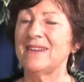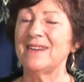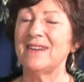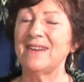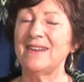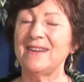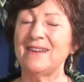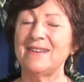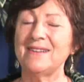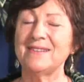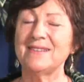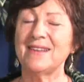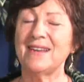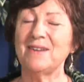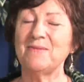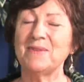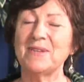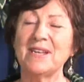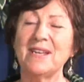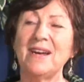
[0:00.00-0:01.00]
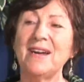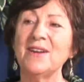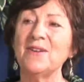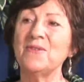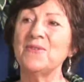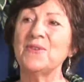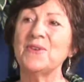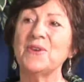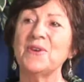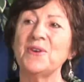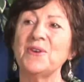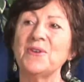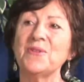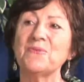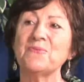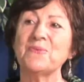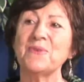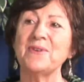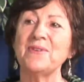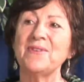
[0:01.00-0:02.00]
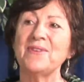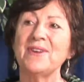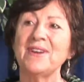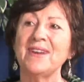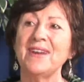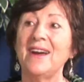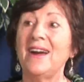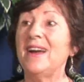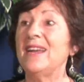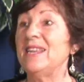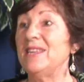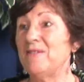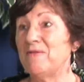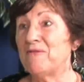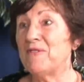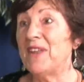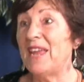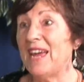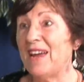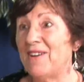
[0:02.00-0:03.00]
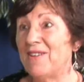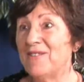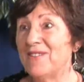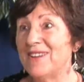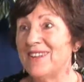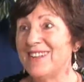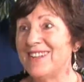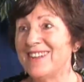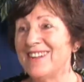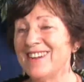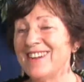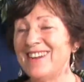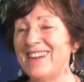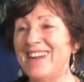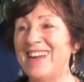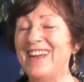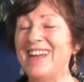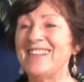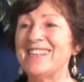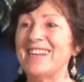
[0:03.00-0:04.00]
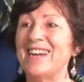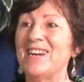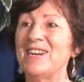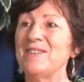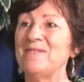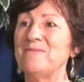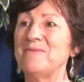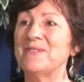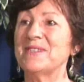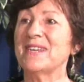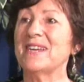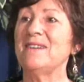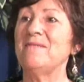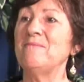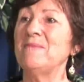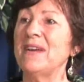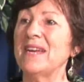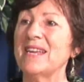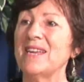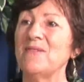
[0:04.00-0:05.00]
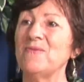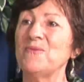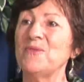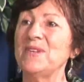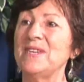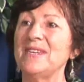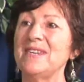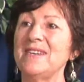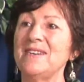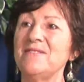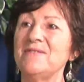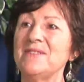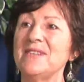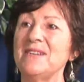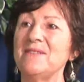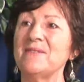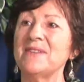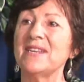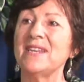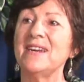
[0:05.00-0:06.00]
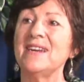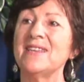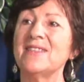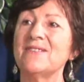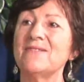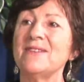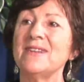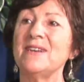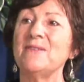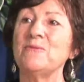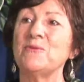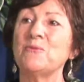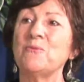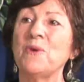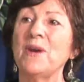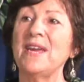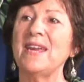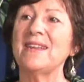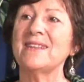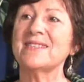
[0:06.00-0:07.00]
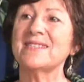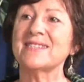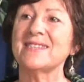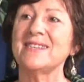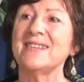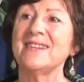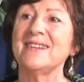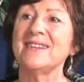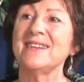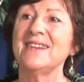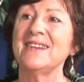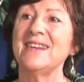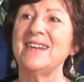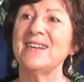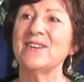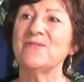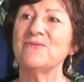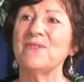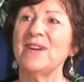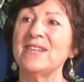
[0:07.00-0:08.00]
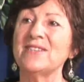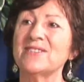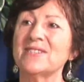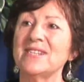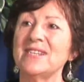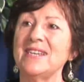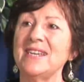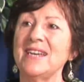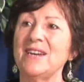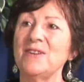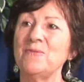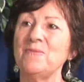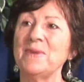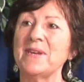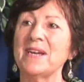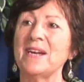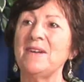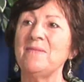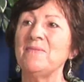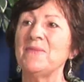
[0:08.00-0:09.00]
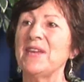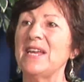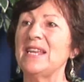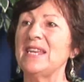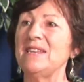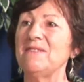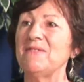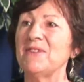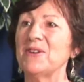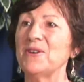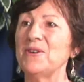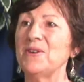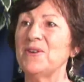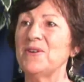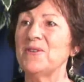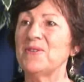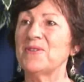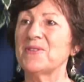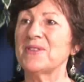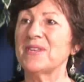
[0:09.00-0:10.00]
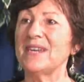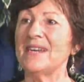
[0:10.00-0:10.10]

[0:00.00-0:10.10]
and I would lie on the earth where I live now, and I would come back every year and I would lie there and I would wait. And gradually I would become that living earth,